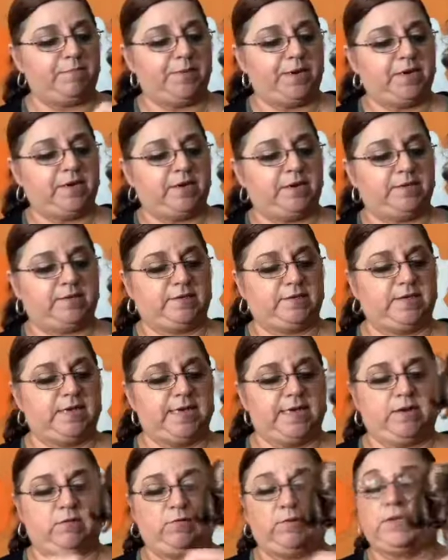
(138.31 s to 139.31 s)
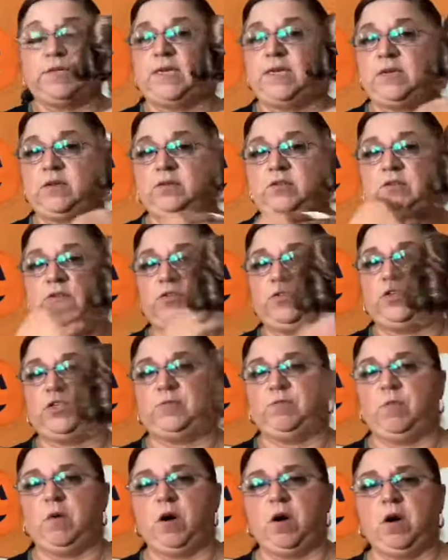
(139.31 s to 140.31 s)
because the head was a little too
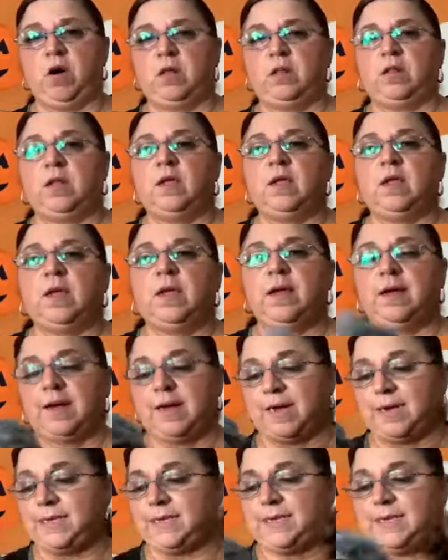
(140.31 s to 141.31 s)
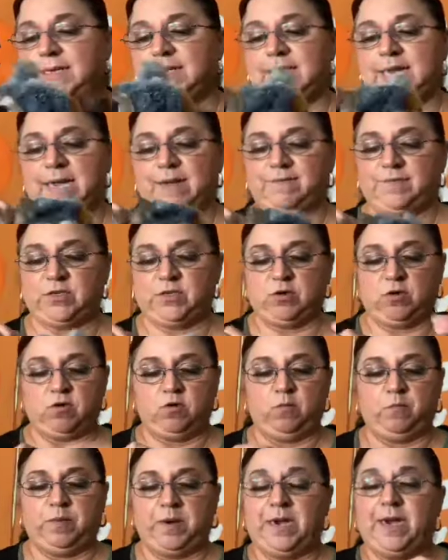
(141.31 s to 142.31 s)
small. I did have to
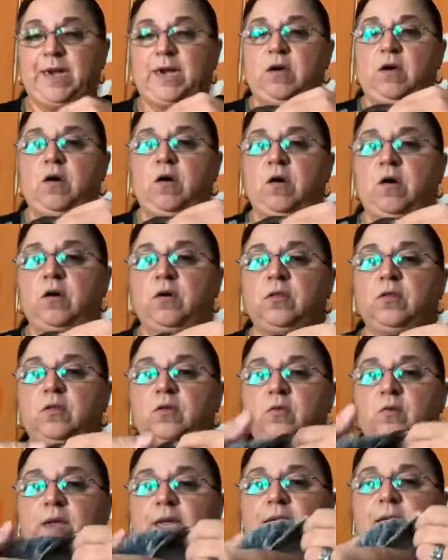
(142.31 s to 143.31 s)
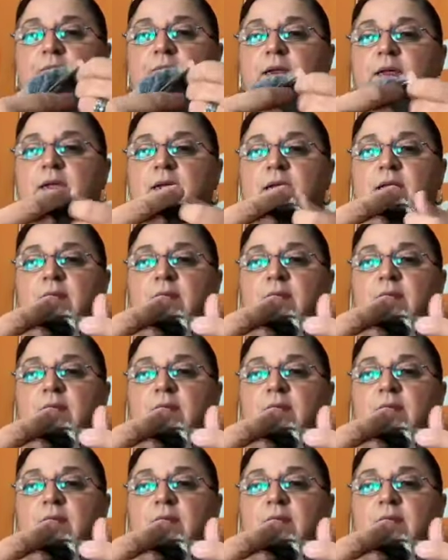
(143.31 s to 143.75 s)
open it all the way.